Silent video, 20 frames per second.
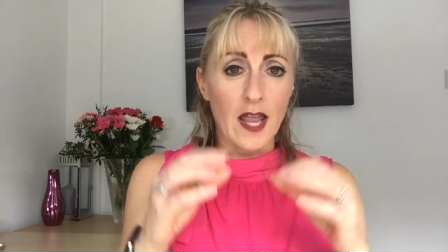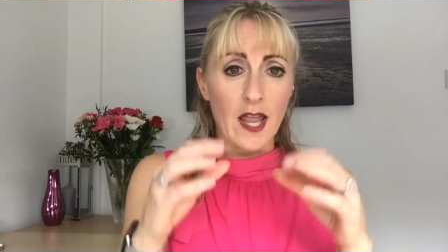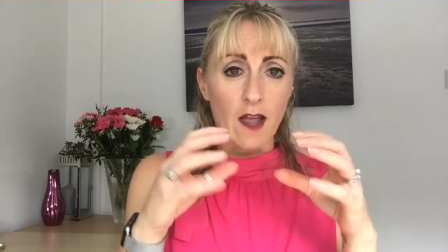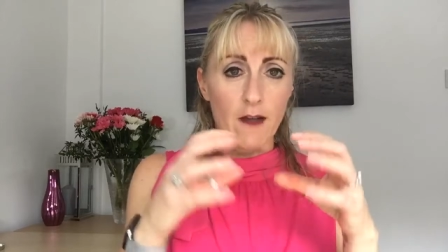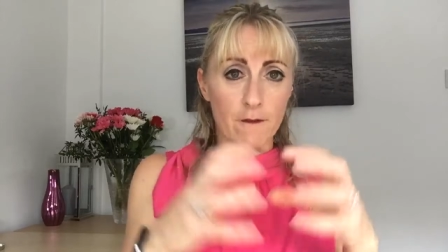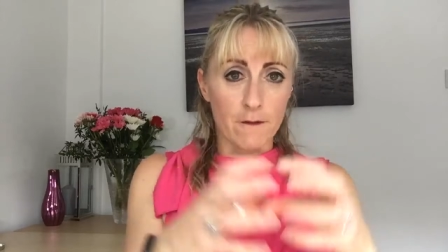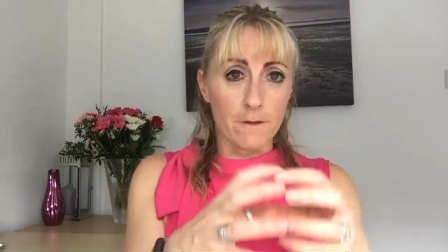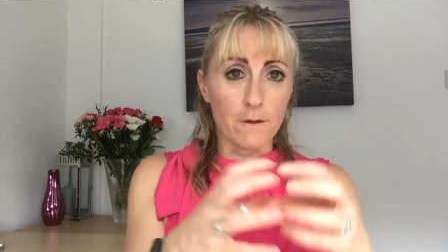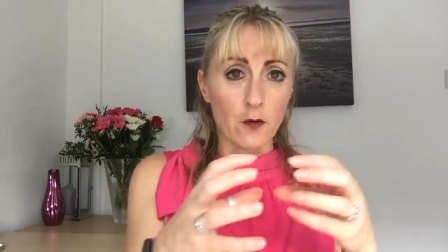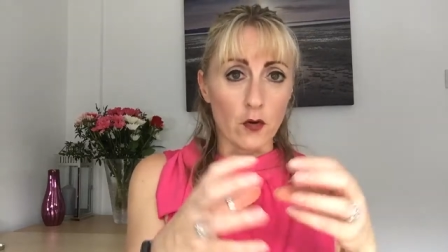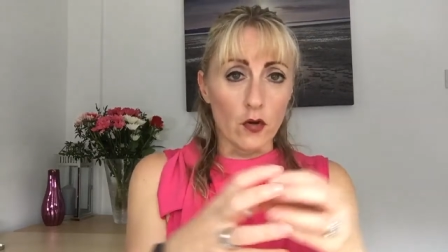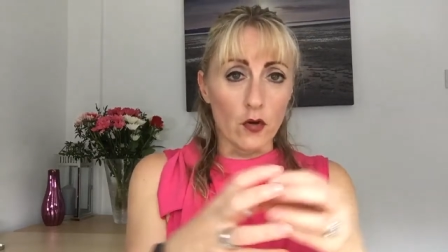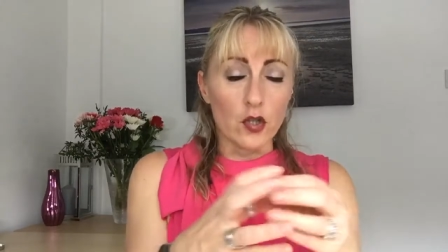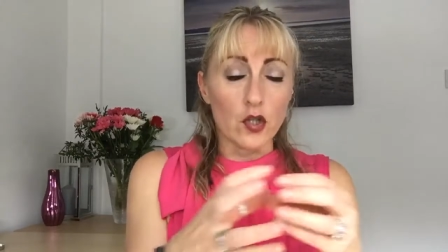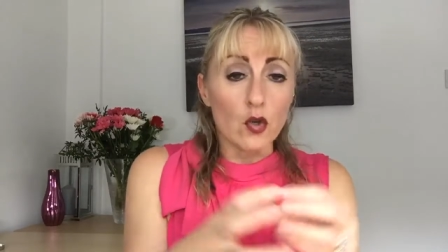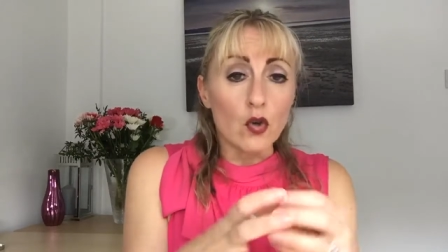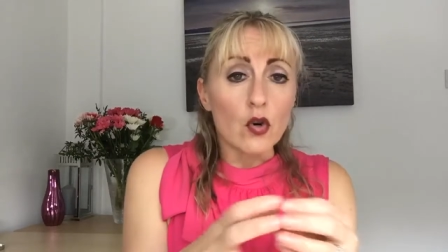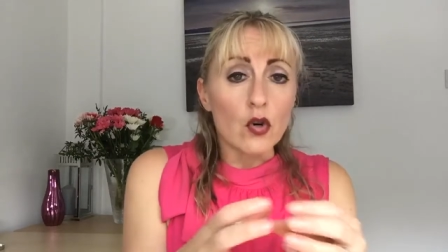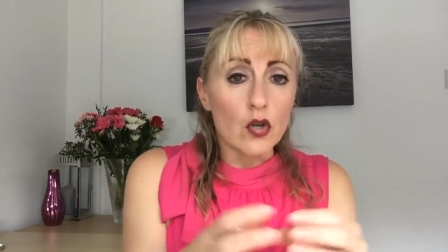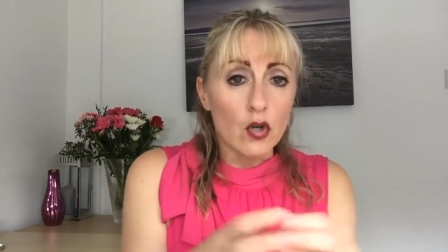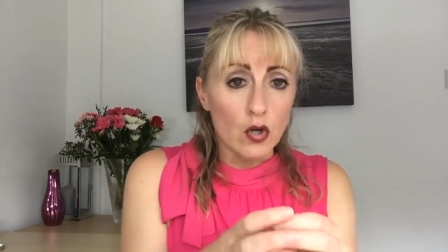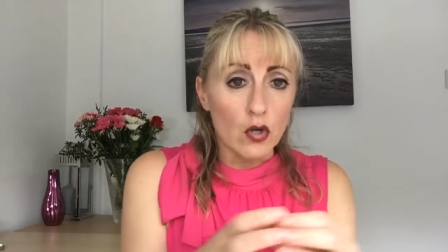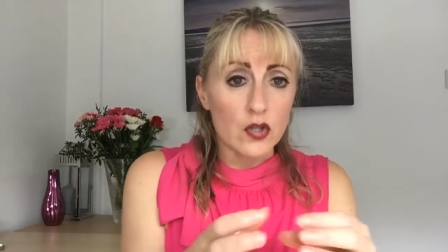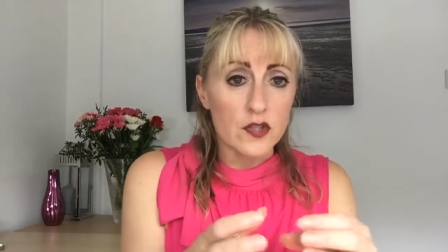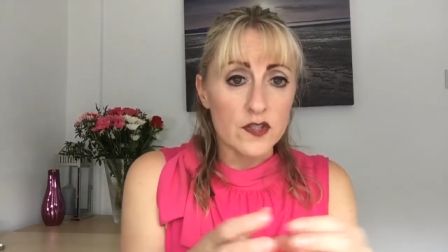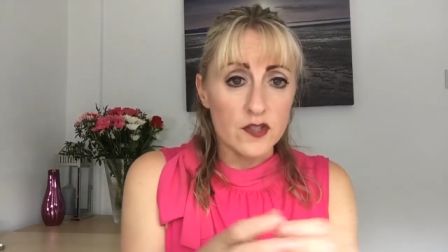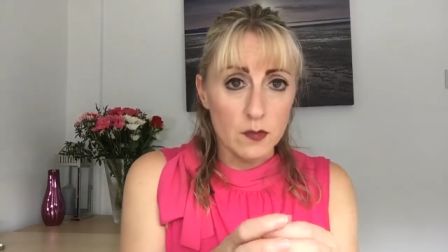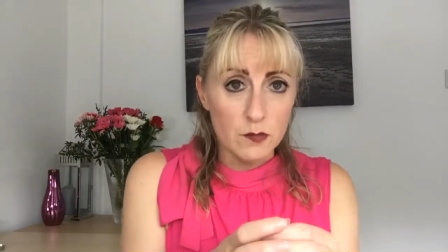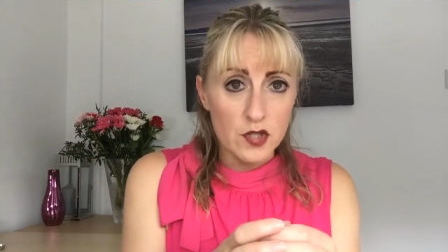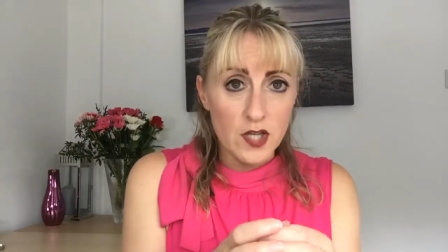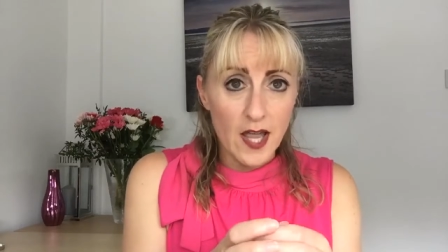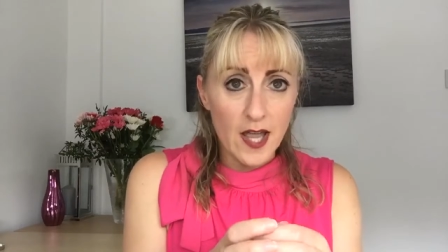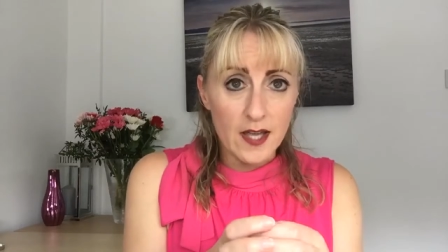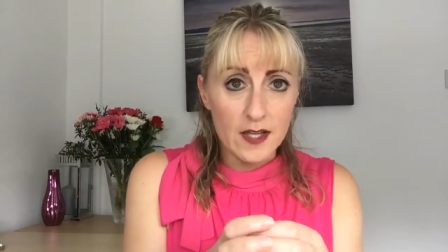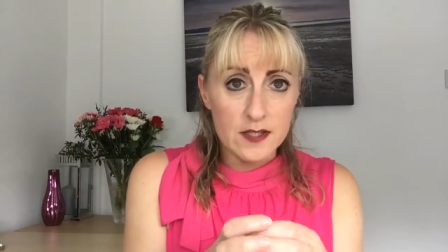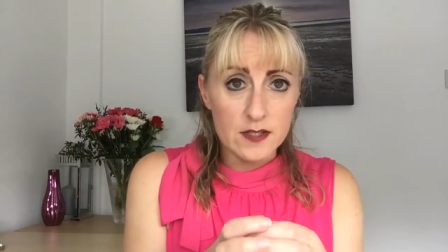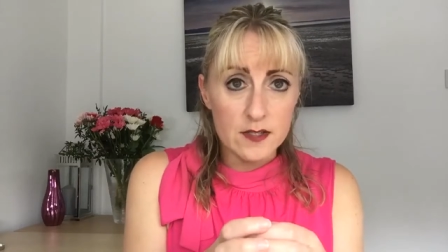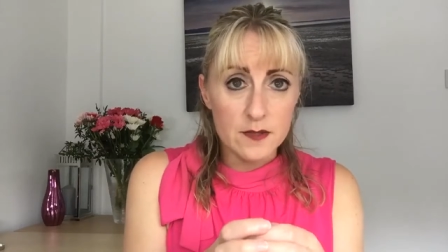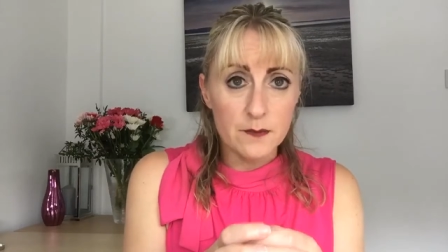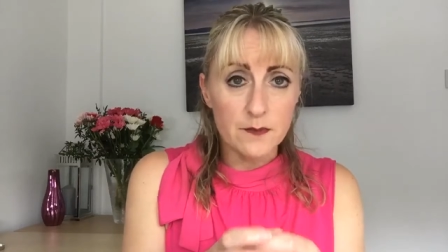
for your core subject.